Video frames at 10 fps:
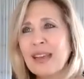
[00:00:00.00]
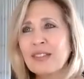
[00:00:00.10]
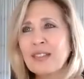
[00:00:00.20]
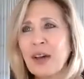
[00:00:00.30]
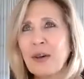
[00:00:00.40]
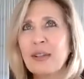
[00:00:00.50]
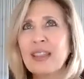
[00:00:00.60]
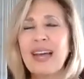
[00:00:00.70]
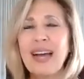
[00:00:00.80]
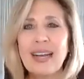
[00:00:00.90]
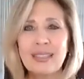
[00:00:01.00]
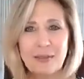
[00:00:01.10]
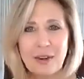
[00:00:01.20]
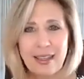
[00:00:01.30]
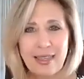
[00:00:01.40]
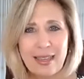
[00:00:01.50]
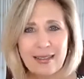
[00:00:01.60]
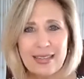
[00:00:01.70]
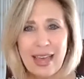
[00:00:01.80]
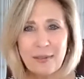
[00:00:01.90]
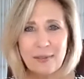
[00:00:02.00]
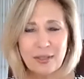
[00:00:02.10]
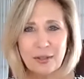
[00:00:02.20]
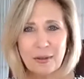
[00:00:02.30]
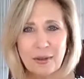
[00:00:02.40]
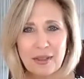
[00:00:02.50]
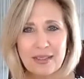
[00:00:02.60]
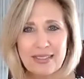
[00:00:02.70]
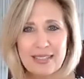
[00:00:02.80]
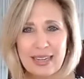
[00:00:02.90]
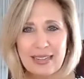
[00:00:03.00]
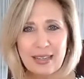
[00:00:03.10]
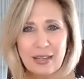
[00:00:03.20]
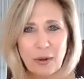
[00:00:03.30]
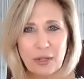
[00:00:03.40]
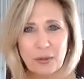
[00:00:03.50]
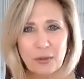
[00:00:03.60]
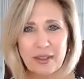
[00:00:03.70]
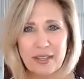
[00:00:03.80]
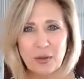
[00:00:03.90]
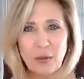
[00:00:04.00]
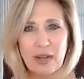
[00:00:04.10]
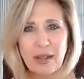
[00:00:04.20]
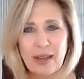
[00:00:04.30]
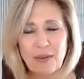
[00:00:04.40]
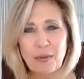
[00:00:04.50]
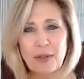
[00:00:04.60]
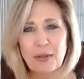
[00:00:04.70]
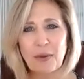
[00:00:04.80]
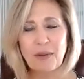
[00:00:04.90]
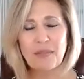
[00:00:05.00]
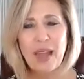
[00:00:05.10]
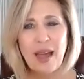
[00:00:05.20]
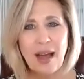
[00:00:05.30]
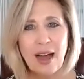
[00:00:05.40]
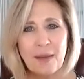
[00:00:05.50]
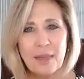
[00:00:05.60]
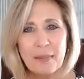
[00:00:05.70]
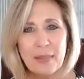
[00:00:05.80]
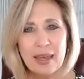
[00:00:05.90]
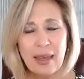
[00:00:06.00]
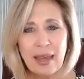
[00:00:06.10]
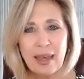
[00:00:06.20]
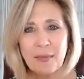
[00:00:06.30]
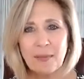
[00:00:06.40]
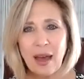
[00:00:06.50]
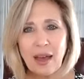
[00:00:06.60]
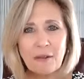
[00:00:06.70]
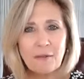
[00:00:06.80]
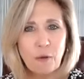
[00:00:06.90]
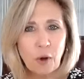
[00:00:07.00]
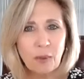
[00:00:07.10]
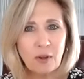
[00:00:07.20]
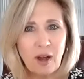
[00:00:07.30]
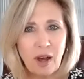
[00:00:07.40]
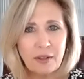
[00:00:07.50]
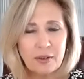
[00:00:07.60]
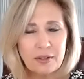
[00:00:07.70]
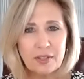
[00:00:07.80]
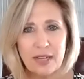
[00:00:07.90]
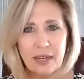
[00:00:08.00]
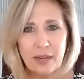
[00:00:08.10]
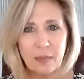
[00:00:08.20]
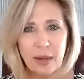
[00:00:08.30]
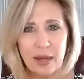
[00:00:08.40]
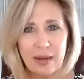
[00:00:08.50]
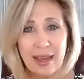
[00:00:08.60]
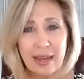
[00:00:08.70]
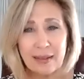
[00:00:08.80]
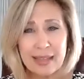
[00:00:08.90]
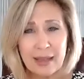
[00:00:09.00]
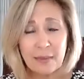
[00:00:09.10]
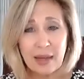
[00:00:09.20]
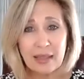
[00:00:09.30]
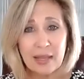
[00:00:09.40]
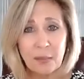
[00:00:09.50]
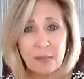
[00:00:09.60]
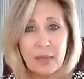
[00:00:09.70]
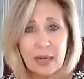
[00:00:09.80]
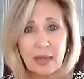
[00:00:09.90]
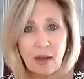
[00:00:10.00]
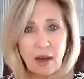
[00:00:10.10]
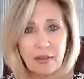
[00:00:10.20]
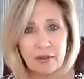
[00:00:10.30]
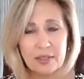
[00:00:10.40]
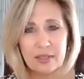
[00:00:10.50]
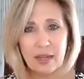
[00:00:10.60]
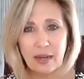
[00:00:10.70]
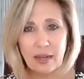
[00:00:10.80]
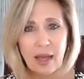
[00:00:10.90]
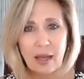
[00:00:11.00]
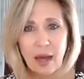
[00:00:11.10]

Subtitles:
So lots of great things happened through this daily ritual, this read aloud ritual. It became not a formal author study, but kind of like a little mini author study.